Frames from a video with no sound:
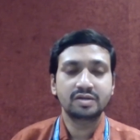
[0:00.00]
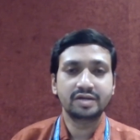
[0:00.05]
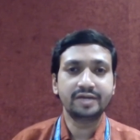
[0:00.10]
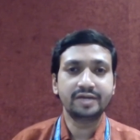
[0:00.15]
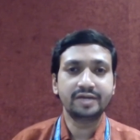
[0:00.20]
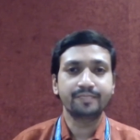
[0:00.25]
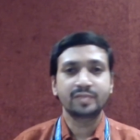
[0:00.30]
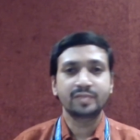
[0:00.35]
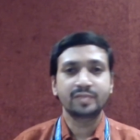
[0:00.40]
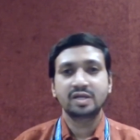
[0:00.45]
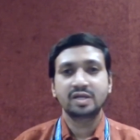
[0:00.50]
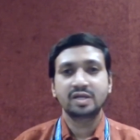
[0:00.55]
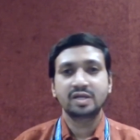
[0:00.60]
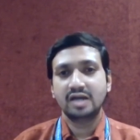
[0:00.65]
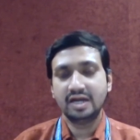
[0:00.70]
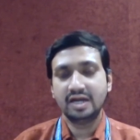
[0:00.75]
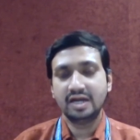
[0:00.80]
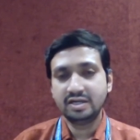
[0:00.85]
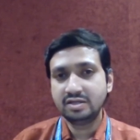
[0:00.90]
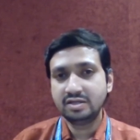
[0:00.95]
right
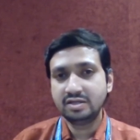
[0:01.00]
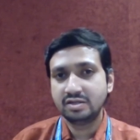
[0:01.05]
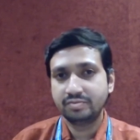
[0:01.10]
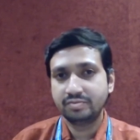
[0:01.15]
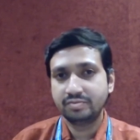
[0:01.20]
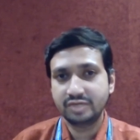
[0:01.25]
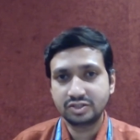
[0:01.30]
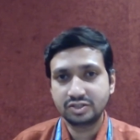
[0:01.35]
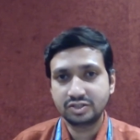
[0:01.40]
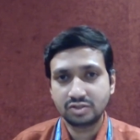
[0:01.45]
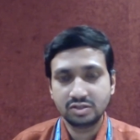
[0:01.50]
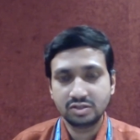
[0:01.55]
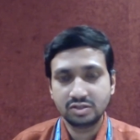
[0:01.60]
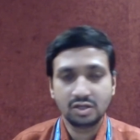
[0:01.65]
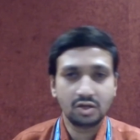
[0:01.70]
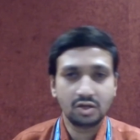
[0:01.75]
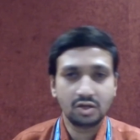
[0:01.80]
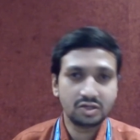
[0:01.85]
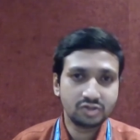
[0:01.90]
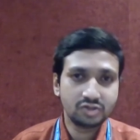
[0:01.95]
and based on
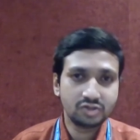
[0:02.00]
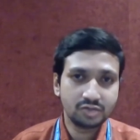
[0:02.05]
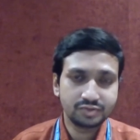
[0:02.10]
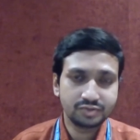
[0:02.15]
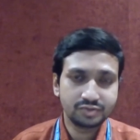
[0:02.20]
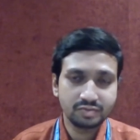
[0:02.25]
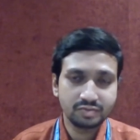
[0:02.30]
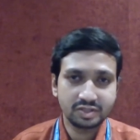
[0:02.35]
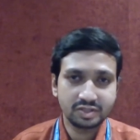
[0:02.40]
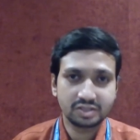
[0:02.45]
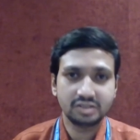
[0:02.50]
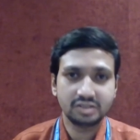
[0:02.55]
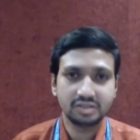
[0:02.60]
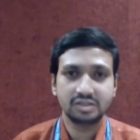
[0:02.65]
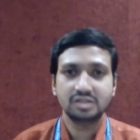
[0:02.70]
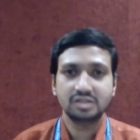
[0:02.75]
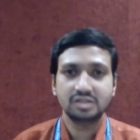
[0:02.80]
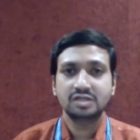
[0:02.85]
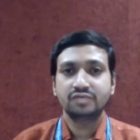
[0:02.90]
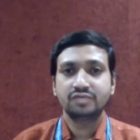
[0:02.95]
the laws of
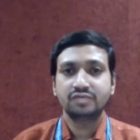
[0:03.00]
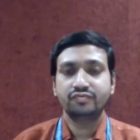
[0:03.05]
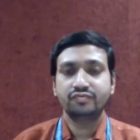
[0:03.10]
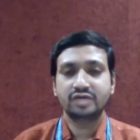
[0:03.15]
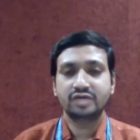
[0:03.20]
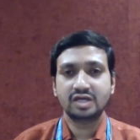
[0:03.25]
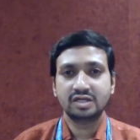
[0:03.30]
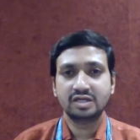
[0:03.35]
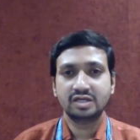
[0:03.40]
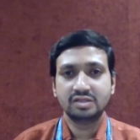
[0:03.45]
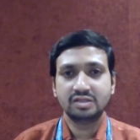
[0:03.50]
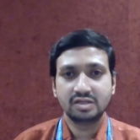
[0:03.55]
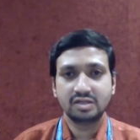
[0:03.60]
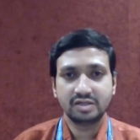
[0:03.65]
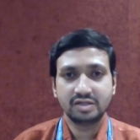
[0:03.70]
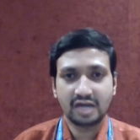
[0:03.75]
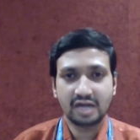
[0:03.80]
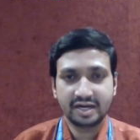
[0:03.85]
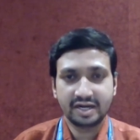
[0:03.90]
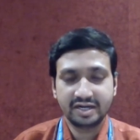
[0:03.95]
symmetry we can
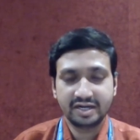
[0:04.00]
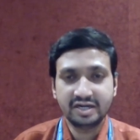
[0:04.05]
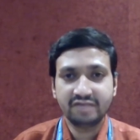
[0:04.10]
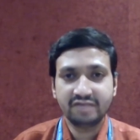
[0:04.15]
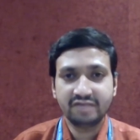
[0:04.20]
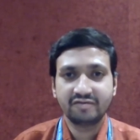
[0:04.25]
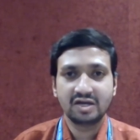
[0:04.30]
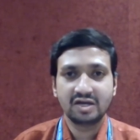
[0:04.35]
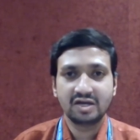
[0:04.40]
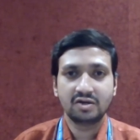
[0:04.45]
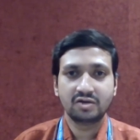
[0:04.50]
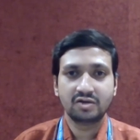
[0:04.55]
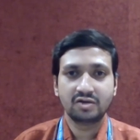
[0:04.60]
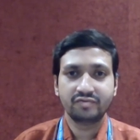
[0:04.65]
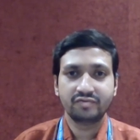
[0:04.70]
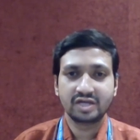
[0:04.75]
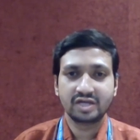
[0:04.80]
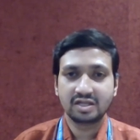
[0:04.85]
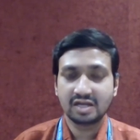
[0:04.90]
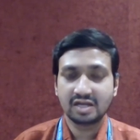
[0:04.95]
identify or
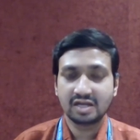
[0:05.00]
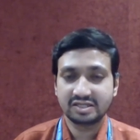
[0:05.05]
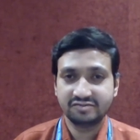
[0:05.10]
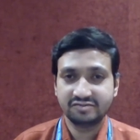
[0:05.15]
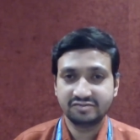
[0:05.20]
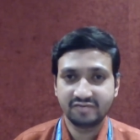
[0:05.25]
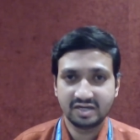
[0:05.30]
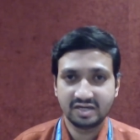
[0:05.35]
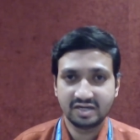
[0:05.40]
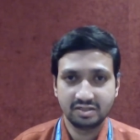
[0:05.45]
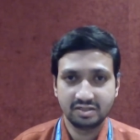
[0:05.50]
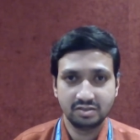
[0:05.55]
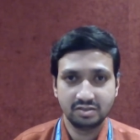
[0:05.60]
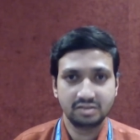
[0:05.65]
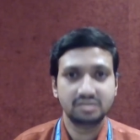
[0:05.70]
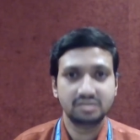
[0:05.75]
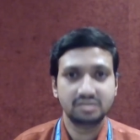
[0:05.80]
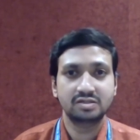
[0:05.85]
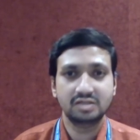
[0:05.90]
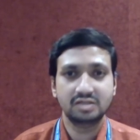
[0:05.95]
we can classify the
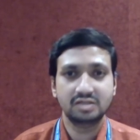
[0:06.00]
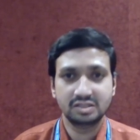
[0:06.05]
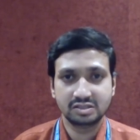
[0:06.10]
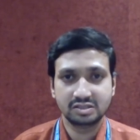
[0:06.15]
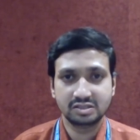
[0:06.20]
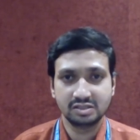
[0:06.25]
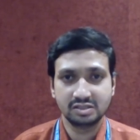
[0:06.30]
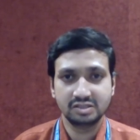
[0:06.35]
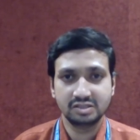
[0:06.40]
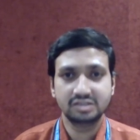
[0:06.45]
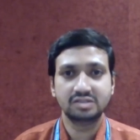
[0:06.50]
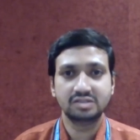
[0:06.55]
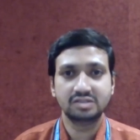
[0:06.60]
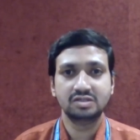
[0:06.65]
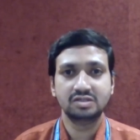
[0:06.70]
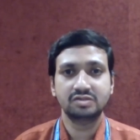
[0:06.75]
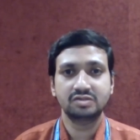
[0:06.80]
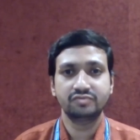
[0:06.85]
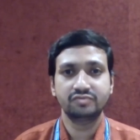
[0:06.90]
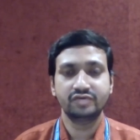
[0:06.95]
crystals
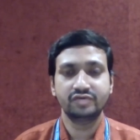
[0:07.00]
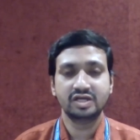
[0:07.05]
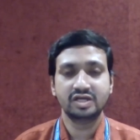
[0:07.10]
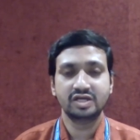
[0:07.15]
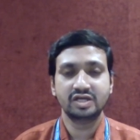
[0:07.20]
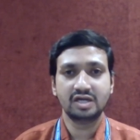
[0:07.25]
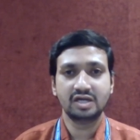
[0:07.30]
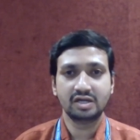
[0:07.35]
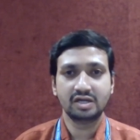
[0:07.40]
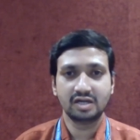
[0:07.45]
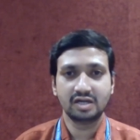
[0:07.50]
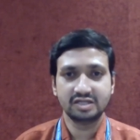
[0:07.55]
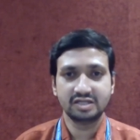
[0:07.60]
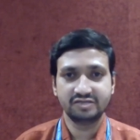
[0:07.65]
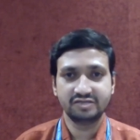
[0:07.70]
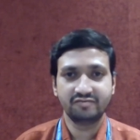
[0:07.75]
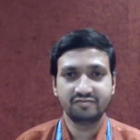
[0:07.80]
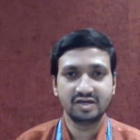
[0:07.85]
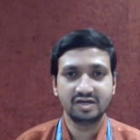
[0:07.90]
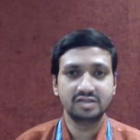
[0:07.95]
we can
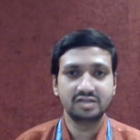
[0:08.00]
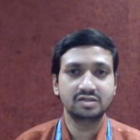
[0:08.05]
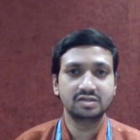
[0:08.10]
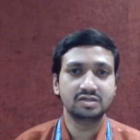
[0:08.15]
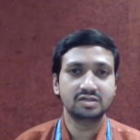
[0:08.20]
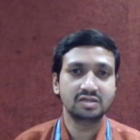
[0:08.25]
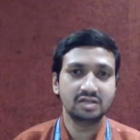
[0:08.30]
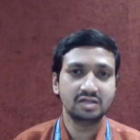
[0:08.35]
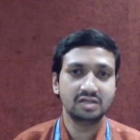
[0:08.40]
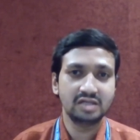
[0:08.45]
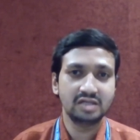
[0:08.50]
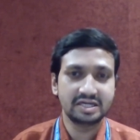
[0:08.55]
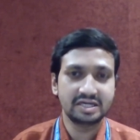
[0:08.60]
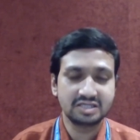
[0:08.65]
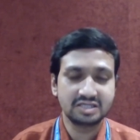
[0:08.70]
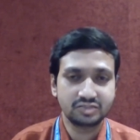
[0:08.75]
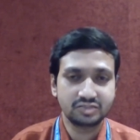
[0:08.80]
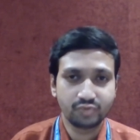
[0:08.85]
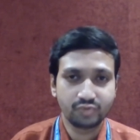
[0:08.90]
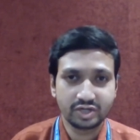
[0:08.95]
classify the
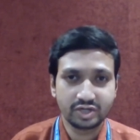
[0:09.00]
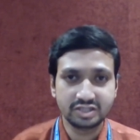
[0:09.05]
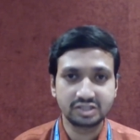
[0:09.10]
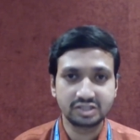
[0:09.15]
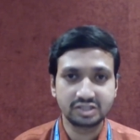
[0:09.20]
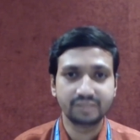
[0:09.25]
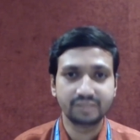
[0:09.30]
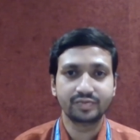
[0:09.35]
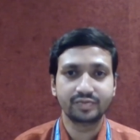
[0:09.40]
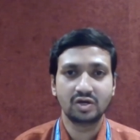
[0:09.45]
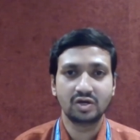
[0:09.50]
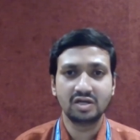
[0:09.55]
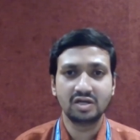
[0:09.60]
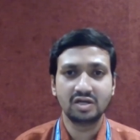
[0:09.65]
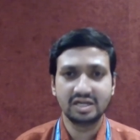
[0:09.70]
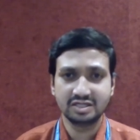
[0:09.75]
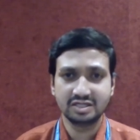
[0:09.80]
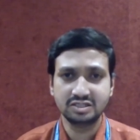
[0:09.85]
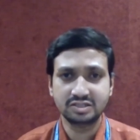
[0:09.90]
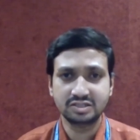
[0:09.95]
lattice points or
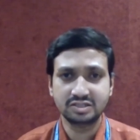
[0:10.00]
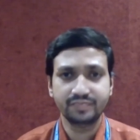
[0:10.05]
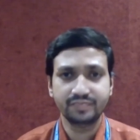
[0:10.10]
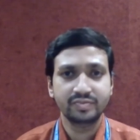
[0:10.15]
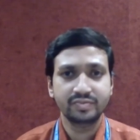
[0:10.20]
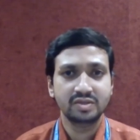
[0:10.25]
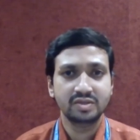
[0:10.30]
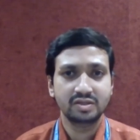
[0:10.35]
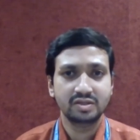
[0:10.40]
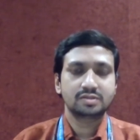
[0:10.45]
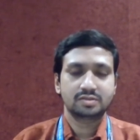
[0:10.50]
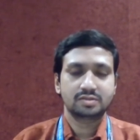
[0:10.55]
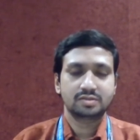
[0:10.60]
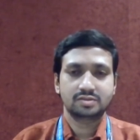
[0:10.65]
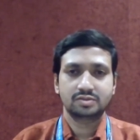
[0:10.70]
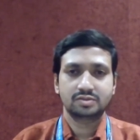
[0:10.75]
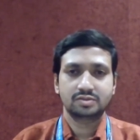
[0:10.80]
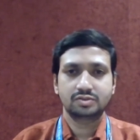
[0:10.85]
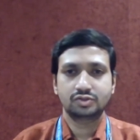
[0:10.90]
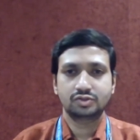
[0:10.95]
lattice
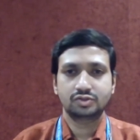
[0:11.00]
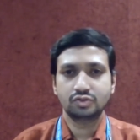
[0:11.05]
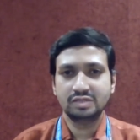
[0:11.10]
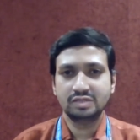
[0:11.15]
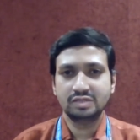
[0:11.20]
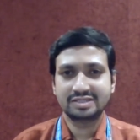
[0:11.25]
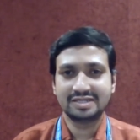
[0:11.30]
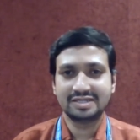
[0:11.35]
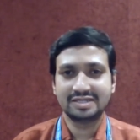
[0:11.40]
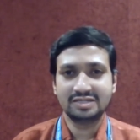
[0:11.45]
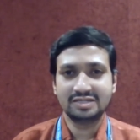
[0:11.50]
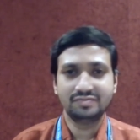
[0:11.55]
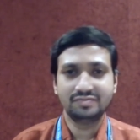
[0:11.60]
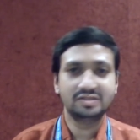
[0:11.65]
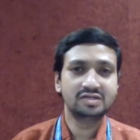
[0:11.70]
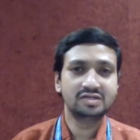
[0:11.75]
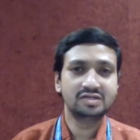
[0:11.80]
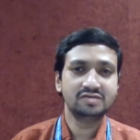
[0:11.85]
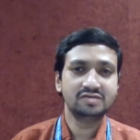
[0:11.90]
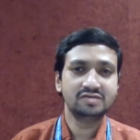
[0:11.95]
so we'll start
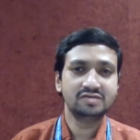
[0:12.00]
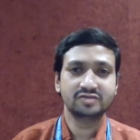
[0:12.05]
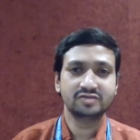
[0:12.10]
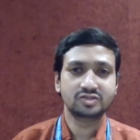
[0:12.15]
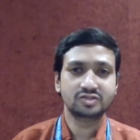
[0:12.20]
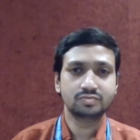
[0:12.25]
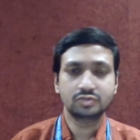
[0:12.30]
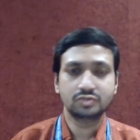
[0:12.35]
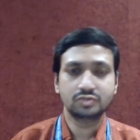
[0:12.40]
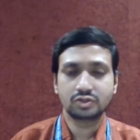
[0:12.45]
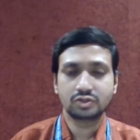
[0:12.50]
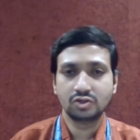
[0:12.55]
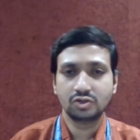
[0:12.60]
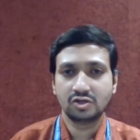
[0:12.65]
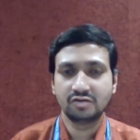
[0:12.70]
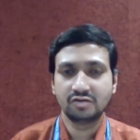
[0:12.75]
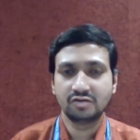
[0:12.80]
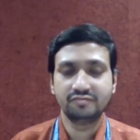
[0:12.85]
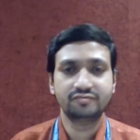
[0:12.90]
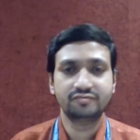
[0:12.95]
with the first most
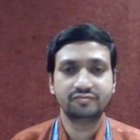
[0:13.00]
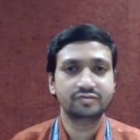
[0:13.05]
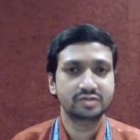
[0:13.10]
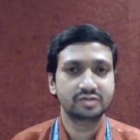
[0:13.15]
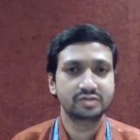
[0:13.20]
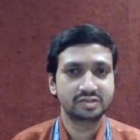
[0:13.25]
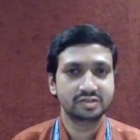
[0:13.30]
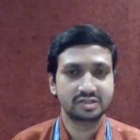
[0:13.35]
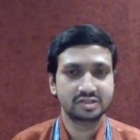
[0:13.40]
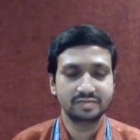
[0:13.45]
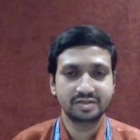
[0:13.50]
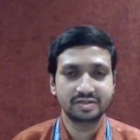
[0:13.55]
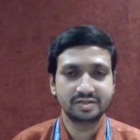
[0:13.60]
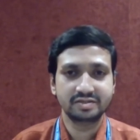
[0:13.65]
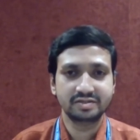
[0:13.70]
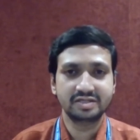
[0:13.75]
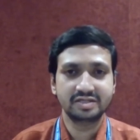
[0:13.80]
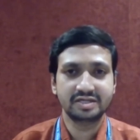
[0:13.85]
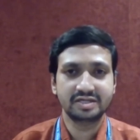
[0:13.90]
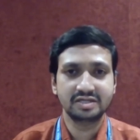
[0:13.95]
law of
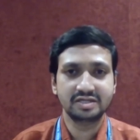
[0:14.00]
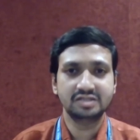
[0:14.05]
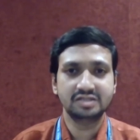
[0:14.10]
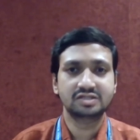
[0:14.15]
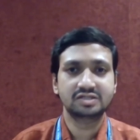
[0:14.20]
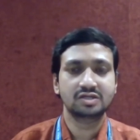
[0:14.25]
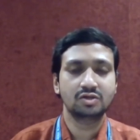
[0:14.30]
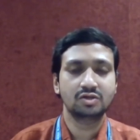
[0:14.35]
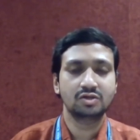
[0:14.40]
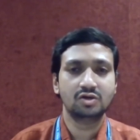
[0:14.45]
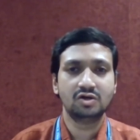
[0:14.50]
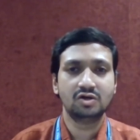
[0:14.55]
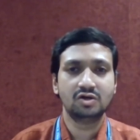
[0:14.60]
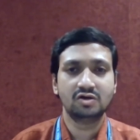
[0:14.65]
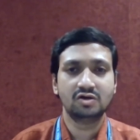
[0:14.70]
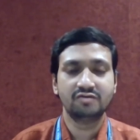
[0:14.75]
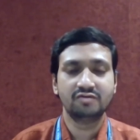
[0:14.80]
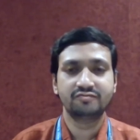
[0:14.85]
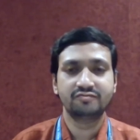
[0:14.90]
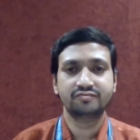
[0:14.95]
symmetry that is law
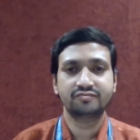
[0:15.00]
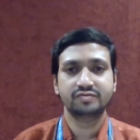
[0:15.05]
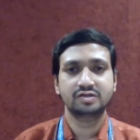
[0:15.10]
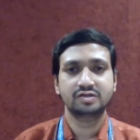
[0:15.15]
of